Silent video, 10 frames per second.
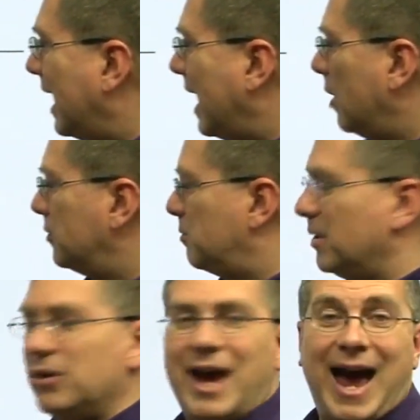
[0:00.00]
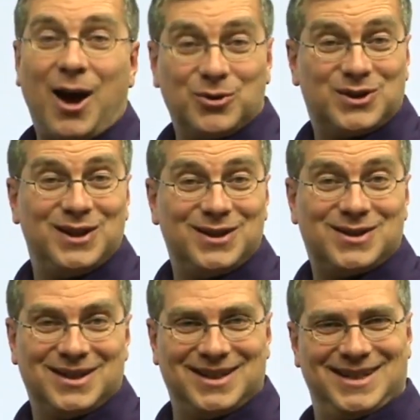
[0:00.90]
and helps build
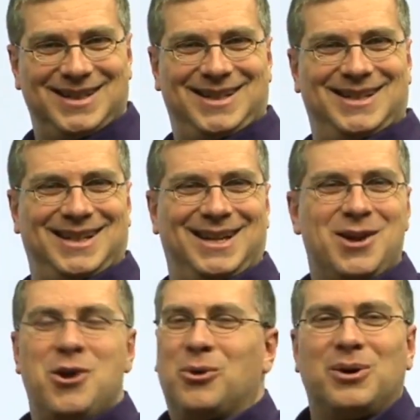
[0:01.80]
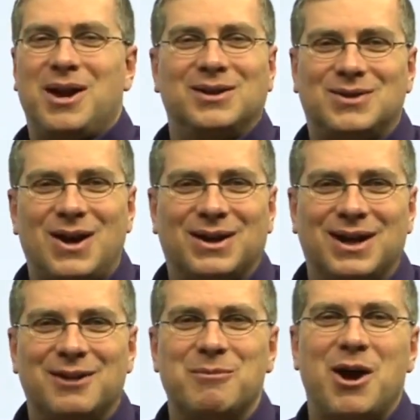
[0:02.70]
houses. We're not
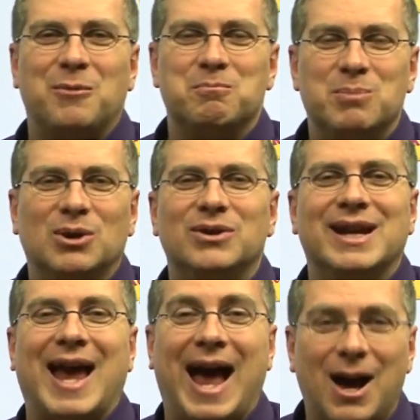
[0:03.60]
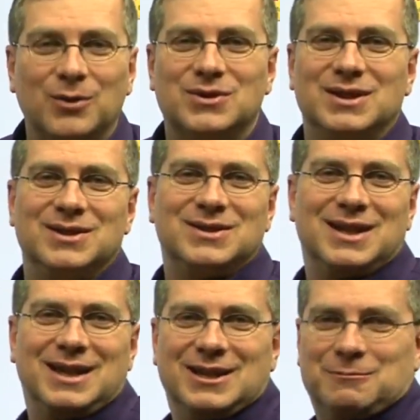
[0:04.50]
talking about building houses
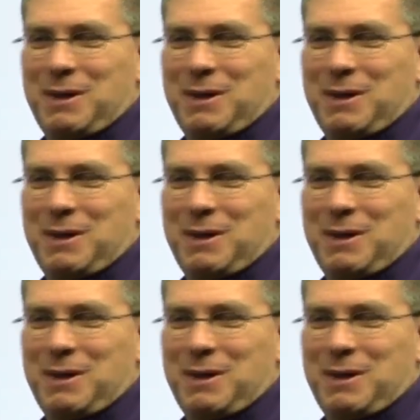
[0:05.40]
in this